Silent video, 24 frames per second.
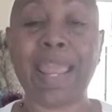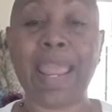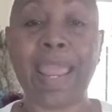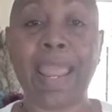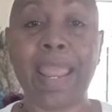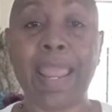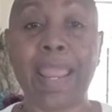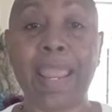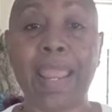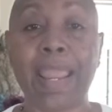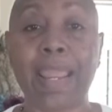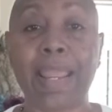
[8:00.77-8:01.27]

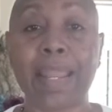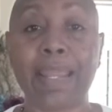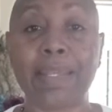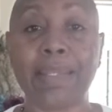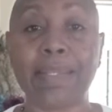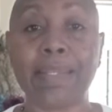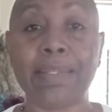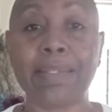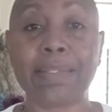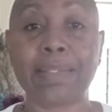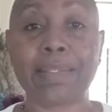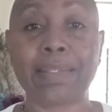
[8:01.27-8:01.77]
a
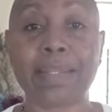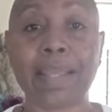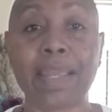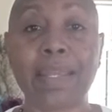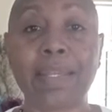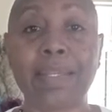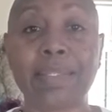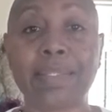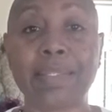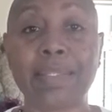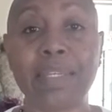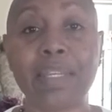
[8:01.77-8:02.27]

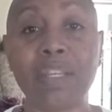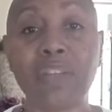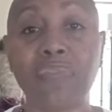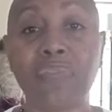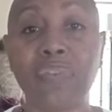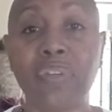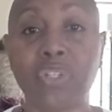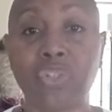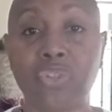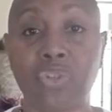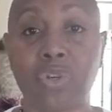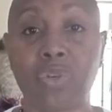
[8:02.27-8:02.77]

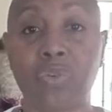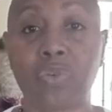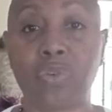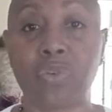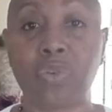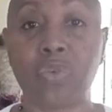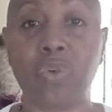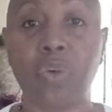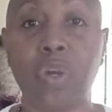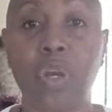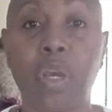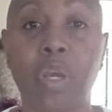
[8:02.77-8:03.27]
scientific
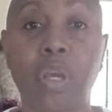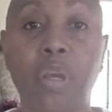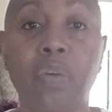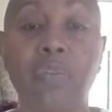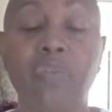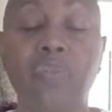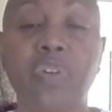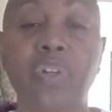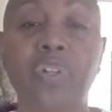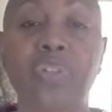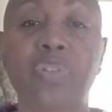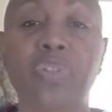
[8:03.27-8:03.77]
journal
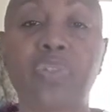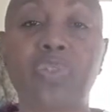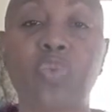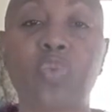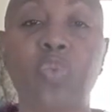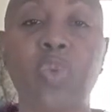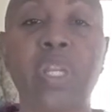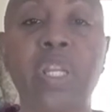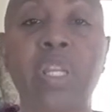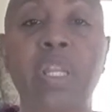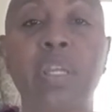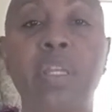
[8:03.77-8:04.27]
versus
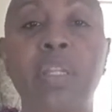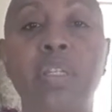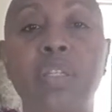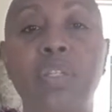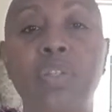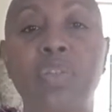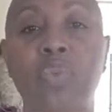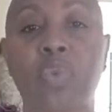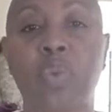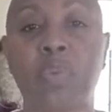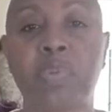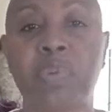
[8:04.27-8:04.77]
reading a
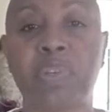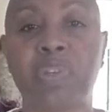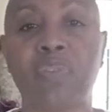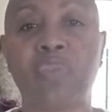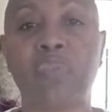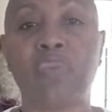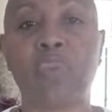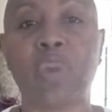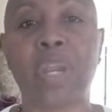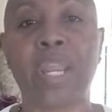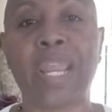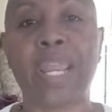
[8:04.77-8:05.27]
description
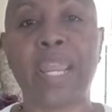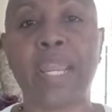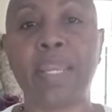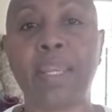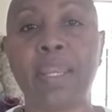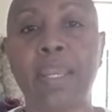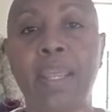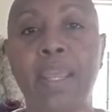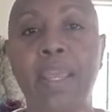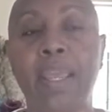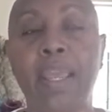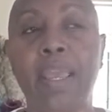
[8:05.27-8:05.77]
of
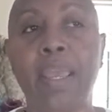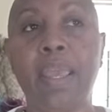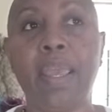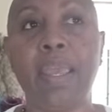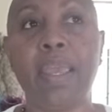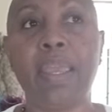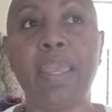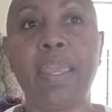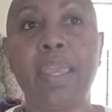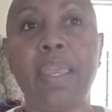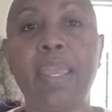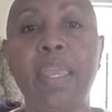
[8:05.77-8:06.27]
rain
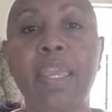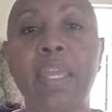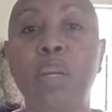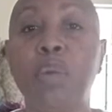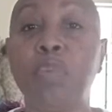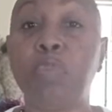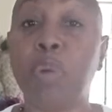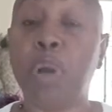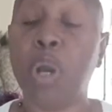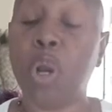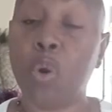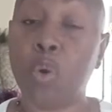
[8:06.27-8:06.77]
in a
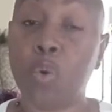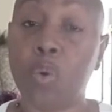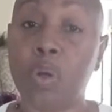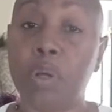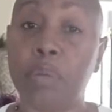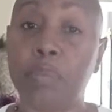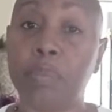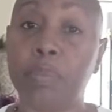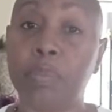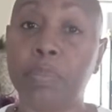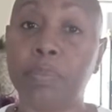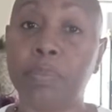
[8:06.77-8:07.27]

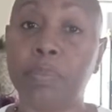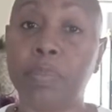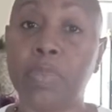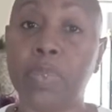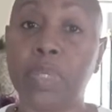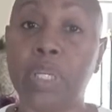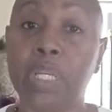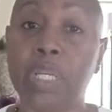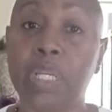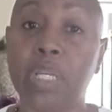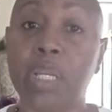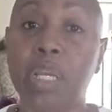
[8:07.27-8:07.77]
poem.
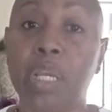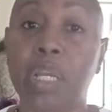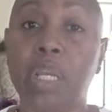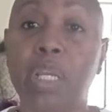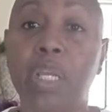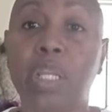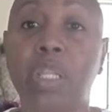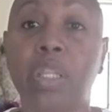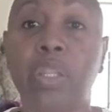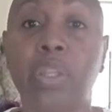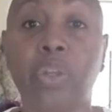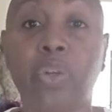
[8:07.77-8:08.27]

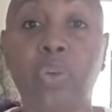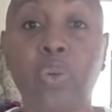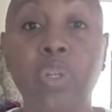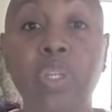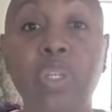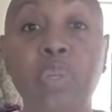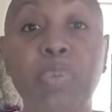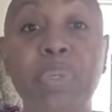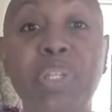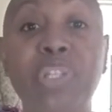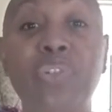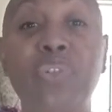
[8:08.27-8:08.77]
They're going
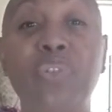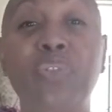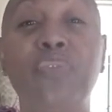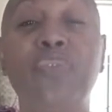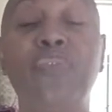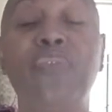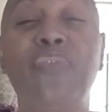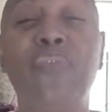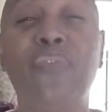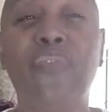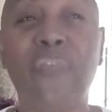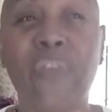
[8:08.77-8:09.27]
to be
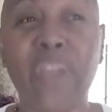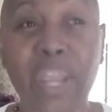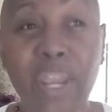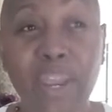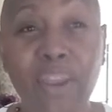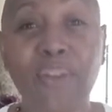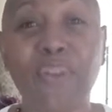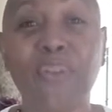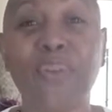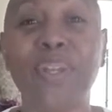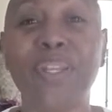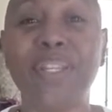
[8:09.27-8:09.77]
two
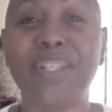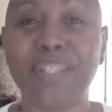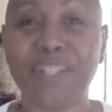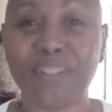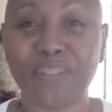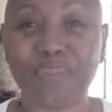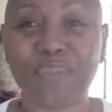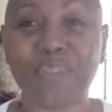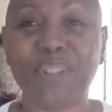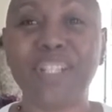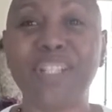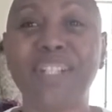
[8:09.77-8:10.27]
very
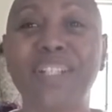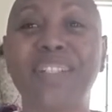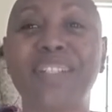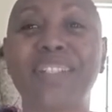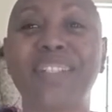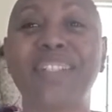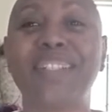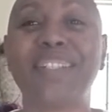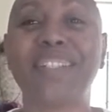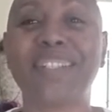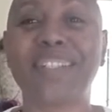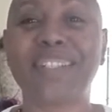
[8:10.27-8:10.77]
different
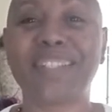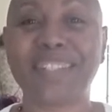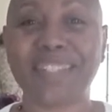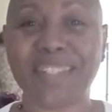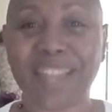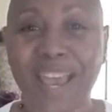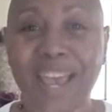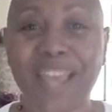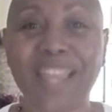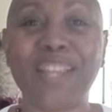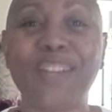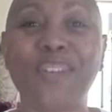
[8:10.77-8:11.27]

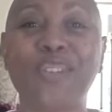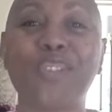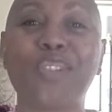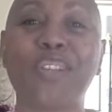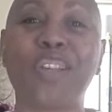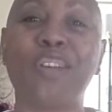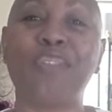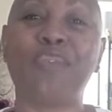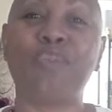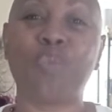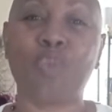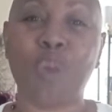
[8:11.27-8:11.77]
styles
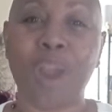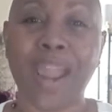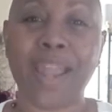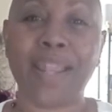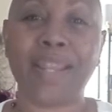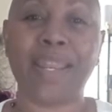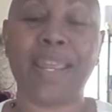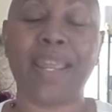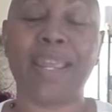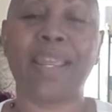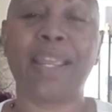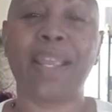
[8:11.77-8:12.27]
of
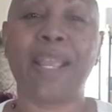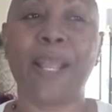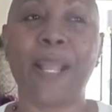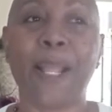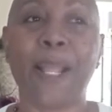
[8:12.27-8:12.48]
writing.